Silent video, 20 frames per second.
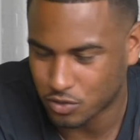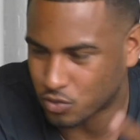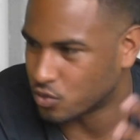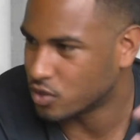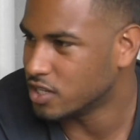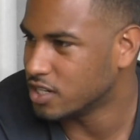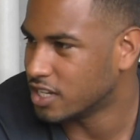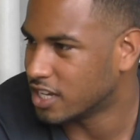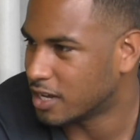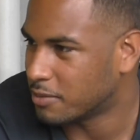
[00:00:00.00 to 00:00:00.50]

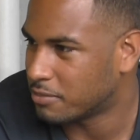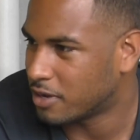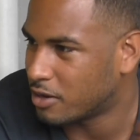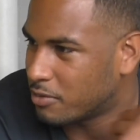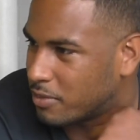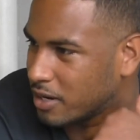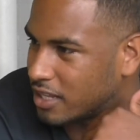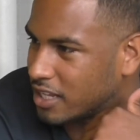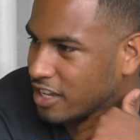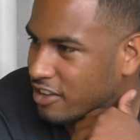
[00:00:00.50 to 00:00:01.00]
reading about
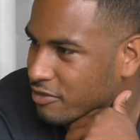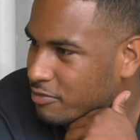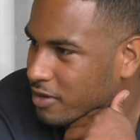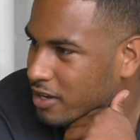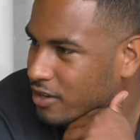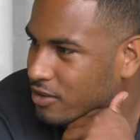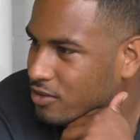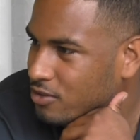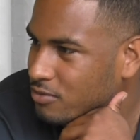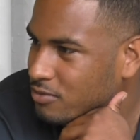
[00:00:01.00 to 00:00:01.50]
my life
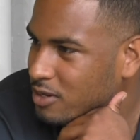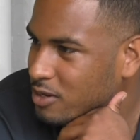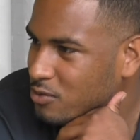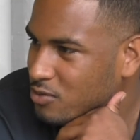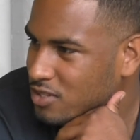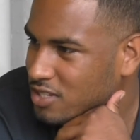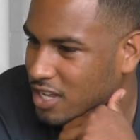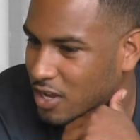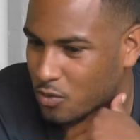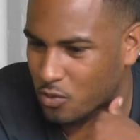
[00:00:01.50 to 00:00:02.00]
back home. It
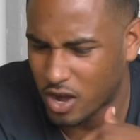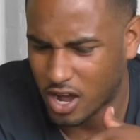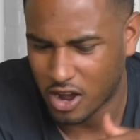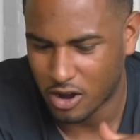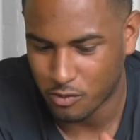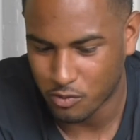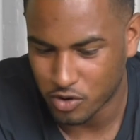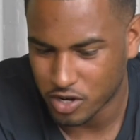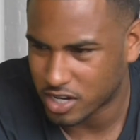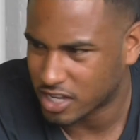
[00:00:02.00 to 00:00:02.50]
was like, wow,
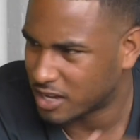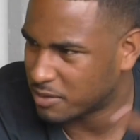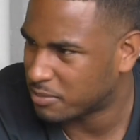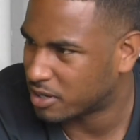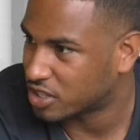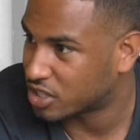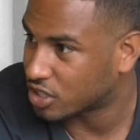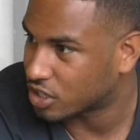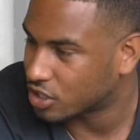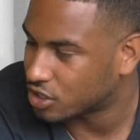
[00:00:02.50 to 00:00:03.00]
I'm reading
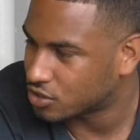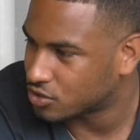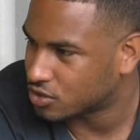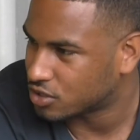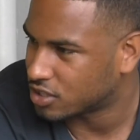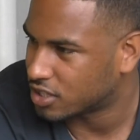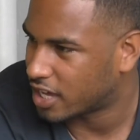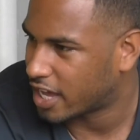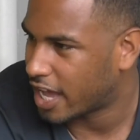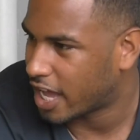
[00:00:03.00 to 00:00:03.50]
about the country,
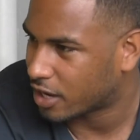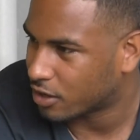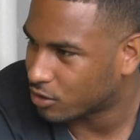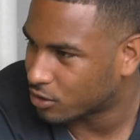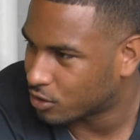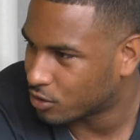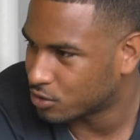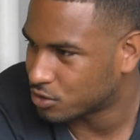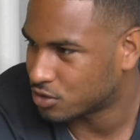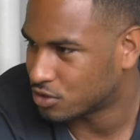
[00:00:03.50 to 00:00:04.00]
the
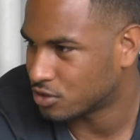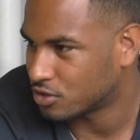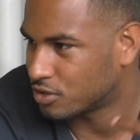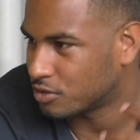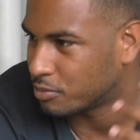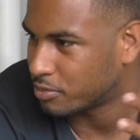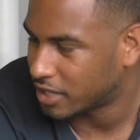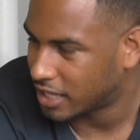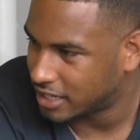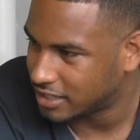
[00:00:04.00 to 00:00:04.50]
agriculture, the
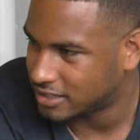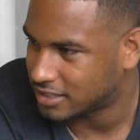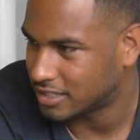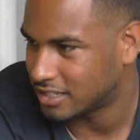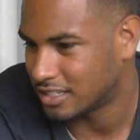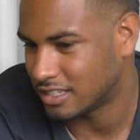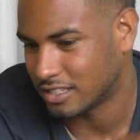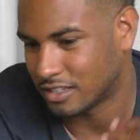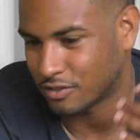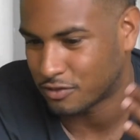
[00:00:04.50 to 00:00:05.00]

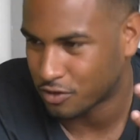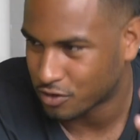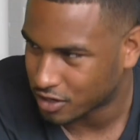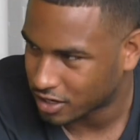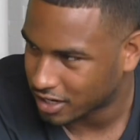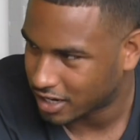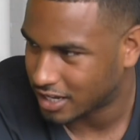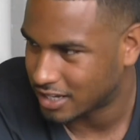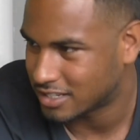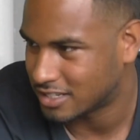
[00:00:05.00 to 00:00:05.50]
planting, the
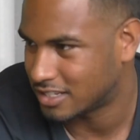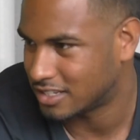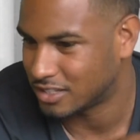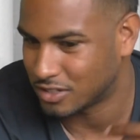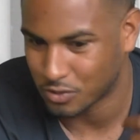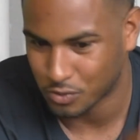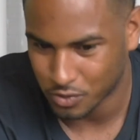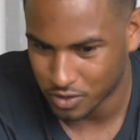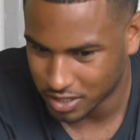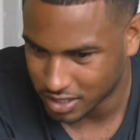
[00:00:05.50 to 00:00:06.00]
fertilizing,
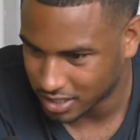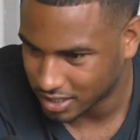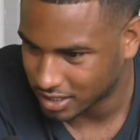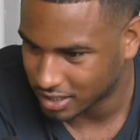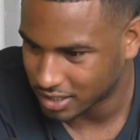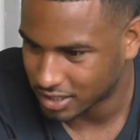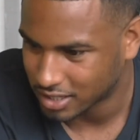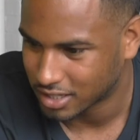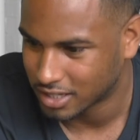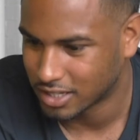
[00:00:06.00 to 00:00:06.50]
the
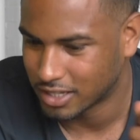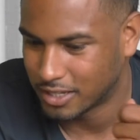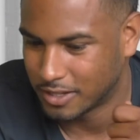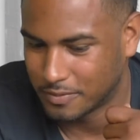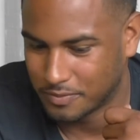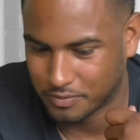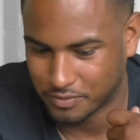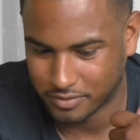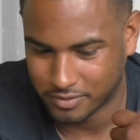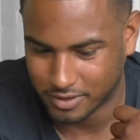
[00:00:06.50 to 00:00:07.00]
weeding,
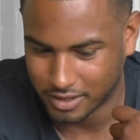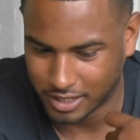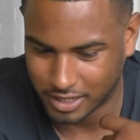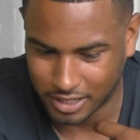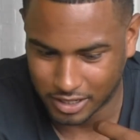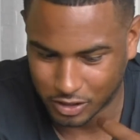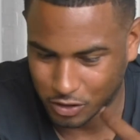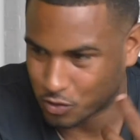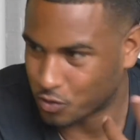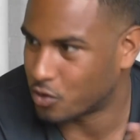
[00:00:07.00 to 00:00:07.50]

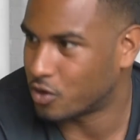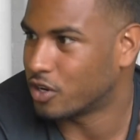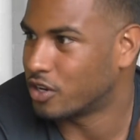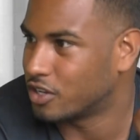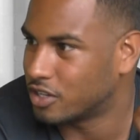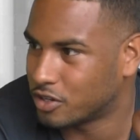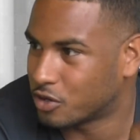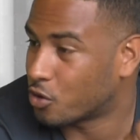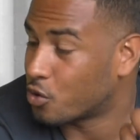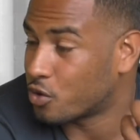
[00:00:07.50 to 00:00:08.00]

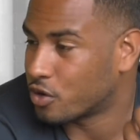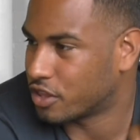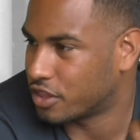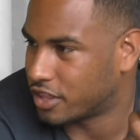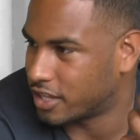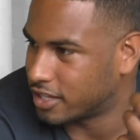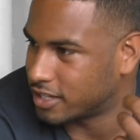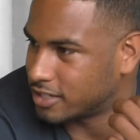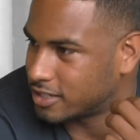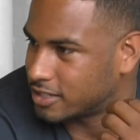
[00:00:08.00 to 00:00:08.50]
growing
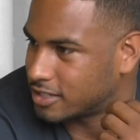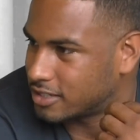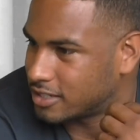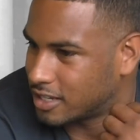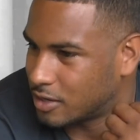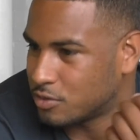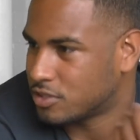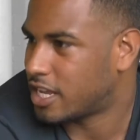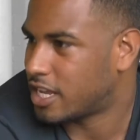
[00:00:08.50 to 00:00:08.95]
things. It was